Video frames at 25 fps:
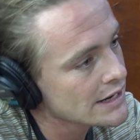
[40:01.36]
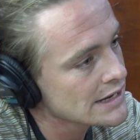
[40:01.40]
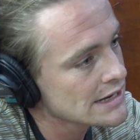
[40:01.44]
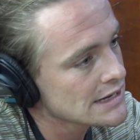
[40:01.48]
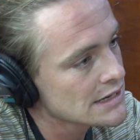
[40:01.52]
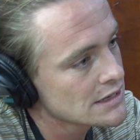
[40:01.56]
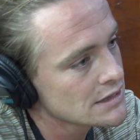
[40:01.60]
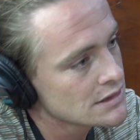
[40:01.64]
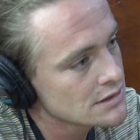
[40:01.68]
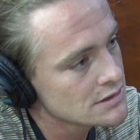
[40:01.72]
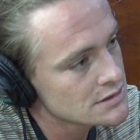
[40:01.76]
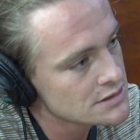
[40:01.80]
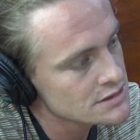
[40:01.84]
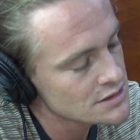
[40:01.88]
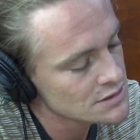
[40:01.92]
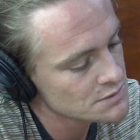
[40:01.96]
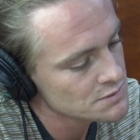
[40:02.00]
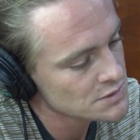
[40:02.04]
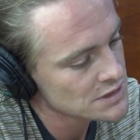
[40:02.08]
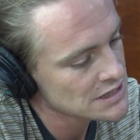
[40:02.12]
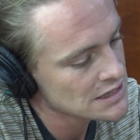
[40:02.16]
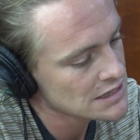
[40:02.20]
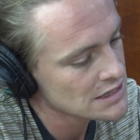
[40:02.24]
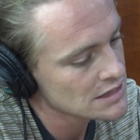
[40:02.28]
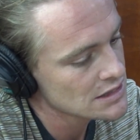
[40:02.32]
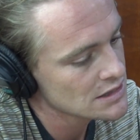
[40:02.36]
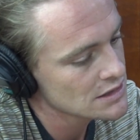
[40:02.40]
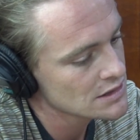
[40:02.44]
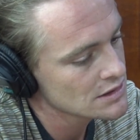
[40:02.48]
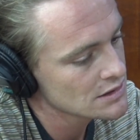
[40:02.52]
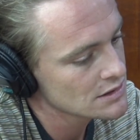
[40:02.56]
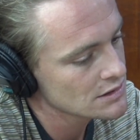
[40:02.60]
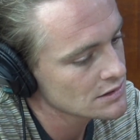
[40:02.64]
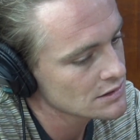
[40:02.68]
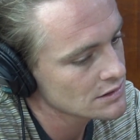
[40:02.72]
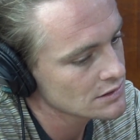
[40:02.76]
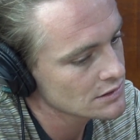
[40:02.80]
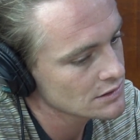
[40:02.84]
lucky to
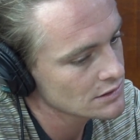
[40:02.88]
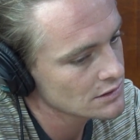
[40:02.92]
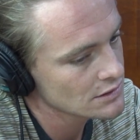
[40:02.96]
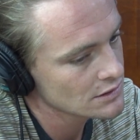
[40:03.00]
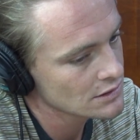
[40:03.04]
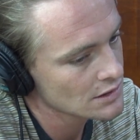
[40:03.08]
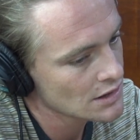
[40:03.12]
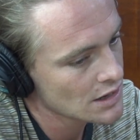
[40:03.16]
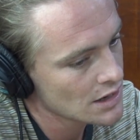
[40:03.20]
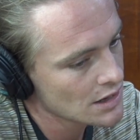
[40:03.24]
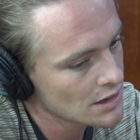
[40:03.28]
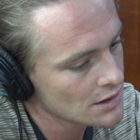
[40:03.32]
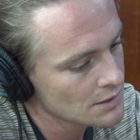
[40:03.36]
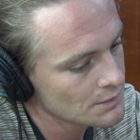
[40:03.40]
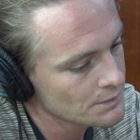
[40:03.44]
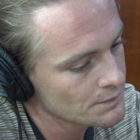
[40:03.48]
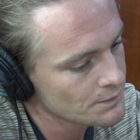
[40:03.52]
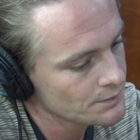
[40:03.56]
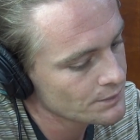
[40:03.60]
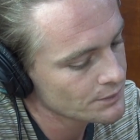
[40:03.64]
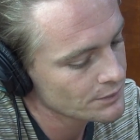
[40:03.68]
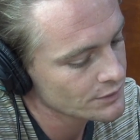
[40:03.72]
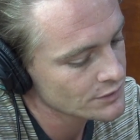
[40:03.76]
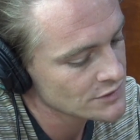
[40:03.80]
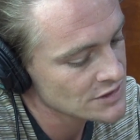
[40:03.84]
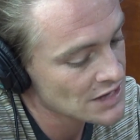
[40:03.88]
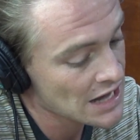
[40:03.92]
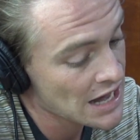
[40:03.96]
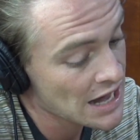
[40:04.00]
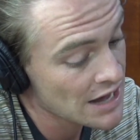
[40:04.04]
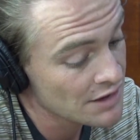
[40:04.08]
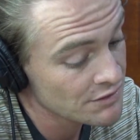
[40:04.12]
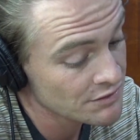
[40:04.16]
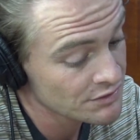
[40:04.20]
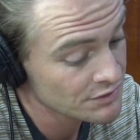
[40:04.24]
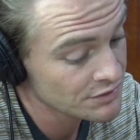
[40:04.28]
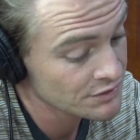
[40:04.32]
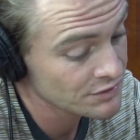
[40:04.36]
be, to
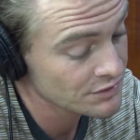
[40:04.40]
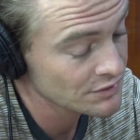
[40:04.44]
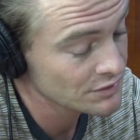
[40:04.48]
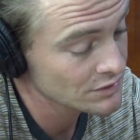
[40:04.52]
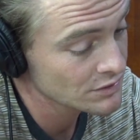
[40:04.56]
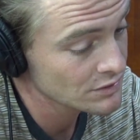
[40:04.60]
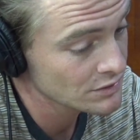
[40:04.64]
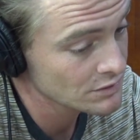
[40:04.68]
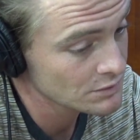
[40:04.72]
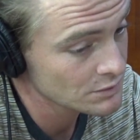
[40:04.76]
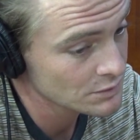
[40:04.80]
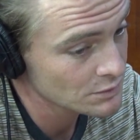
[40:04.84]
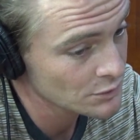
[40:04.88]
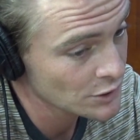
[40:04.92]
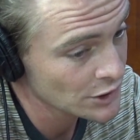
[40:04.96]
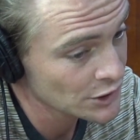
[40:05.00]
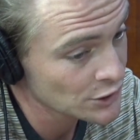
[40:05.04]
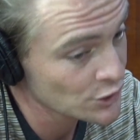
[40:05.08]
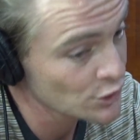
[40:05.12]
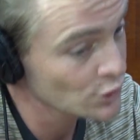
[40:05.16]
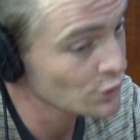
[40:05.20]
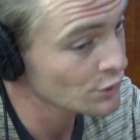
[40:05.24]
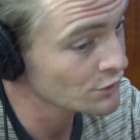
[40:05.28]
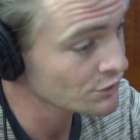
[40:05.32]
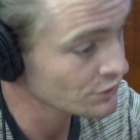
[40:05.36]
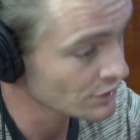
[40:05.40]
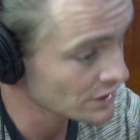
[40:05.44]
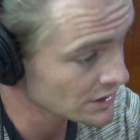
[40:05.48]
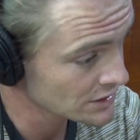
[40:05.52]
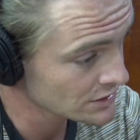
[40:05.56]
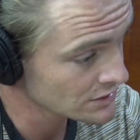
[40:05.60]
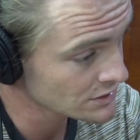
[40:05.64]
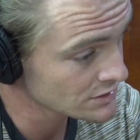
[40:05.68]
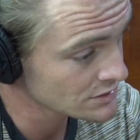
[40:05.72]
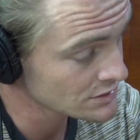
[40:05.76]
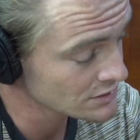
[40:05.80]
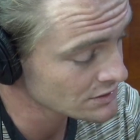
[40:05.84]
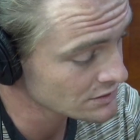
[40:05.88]
have my
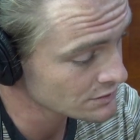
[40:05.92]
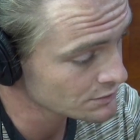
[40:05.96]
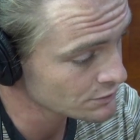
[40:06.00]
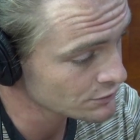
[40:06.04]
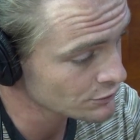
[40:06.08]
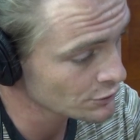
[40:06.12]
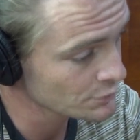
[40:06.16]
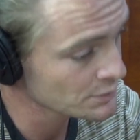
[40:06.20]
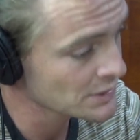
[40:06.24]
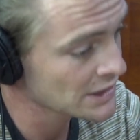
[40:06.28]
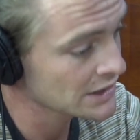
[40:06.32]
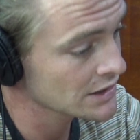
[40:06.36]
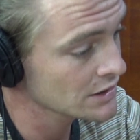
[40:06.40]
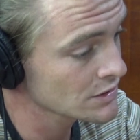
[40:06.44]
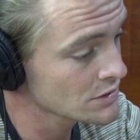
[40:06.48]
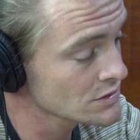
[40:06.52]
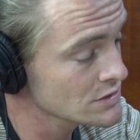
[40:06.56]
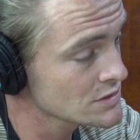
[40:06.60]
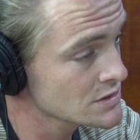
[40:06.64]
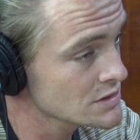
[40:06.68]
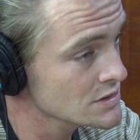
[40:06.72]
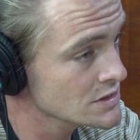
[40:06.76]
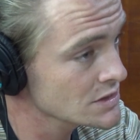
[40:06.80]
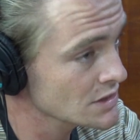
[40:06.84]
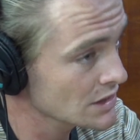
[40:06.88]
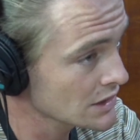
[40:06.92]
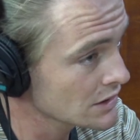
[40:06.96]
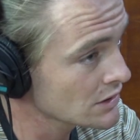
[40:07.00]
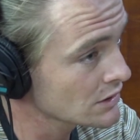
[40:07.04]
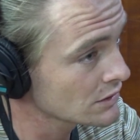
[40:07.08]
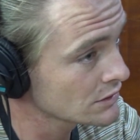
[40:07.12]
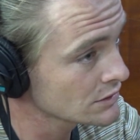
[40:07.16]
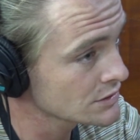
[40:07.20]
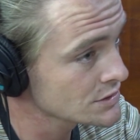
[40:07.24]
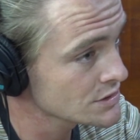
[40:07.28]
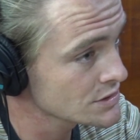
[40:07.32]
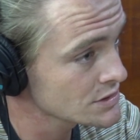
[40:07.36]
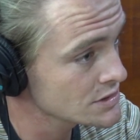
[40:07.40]
girlfriend, Rebecca, who's a
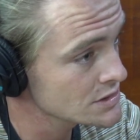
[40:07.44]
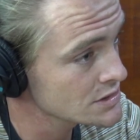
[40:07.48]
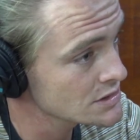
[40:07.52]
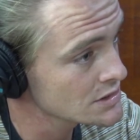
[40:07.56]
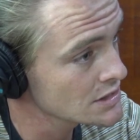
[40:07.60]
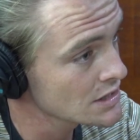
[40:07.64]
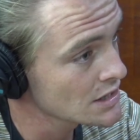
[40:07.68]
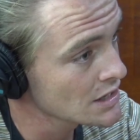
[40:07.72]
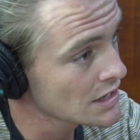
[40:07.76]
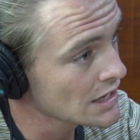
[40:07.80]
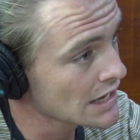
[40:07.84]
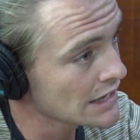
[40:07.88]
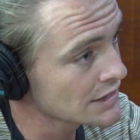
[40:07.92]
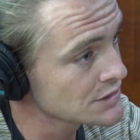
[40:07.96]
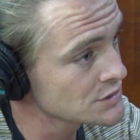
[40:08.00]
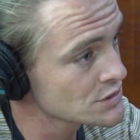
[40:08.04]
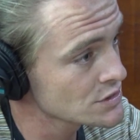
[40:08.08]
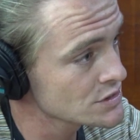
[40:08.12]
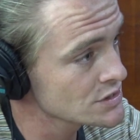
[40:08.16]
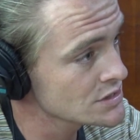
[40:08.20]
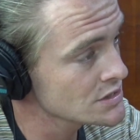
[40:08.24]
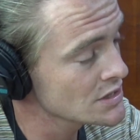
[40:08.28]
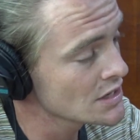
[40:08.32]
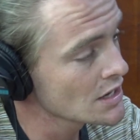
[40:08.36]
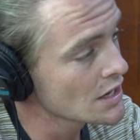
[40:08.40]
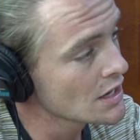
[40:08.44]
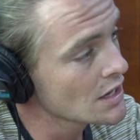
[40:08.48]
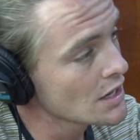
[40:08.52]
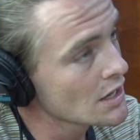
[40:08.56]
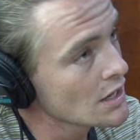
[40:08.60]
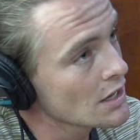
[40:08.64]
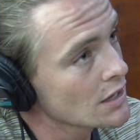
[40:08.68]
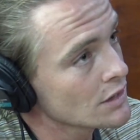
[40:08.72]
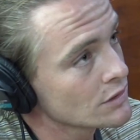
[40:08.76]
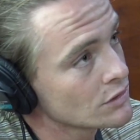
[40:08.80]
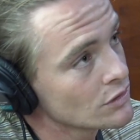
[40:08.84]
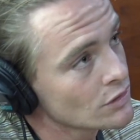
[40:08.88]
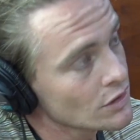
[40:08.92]
psychologist, and just
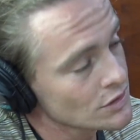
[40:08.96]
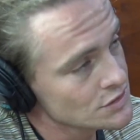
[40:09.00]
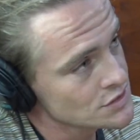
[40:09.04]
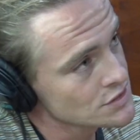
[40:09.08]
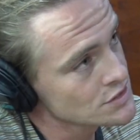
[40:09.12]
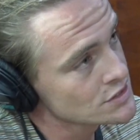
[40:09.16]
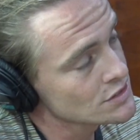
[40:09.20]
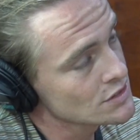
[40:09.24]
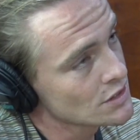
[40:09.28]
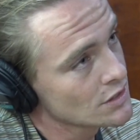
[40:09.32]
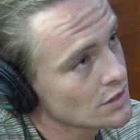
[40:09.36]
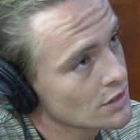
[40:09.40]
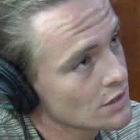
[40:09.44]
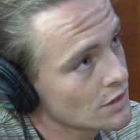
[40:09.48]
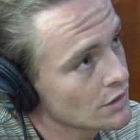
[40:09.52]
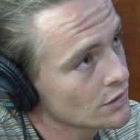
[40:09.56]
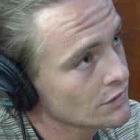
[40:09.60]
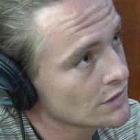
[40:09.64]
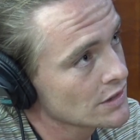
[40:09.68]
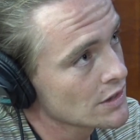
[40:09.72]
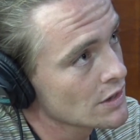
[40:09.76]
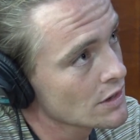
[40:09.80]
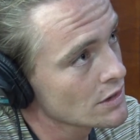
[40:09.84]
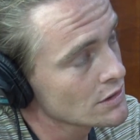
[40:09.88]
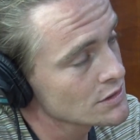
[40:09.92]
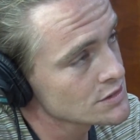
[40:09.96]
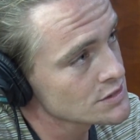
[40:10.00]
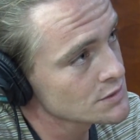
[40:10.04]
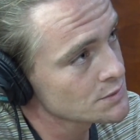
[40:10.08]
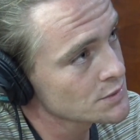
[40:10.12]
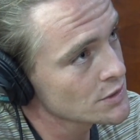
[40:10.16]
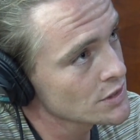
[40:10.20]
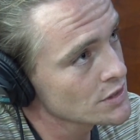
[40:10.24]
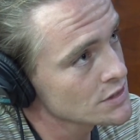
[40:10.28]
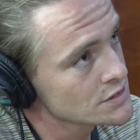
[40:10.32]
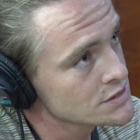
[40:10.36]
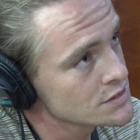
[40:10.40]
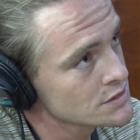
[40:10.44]
not just only her
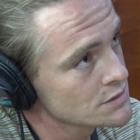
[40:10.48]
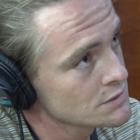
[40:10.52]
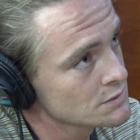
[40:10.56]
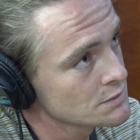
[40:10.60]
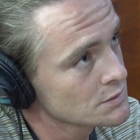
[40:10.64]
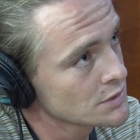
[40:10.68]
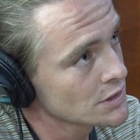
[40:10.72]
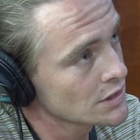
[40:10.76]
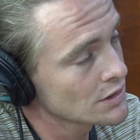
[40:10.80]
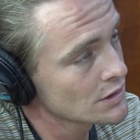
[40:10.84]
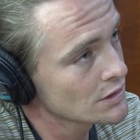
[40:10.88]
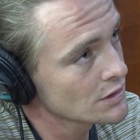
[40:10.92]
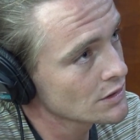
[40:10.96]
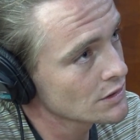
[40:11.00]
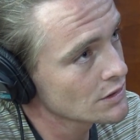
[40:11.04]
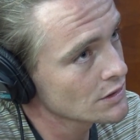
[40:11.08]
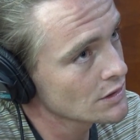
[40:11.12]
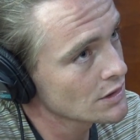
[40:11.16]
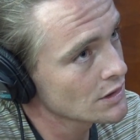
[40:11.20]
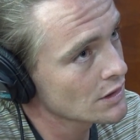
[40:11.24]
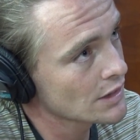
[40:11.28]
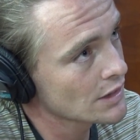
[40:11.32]
as a person, but